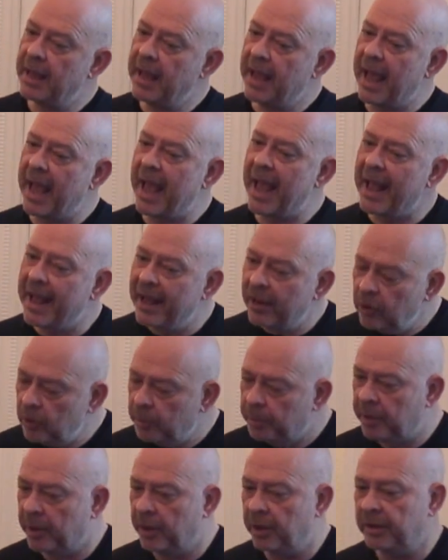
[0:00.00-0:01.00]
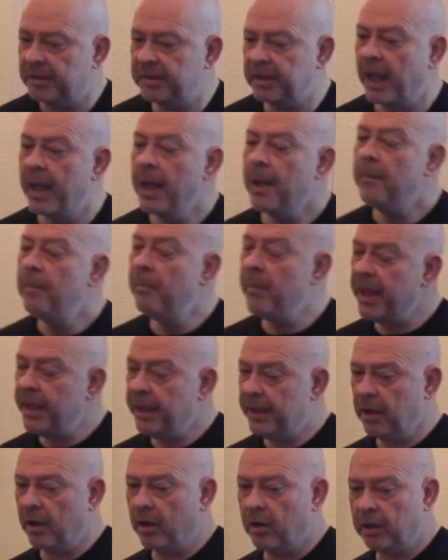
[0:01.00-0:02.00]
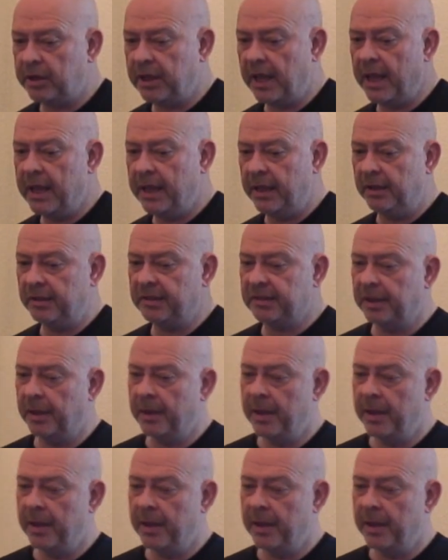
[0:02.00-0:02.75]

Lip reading: help us make our case.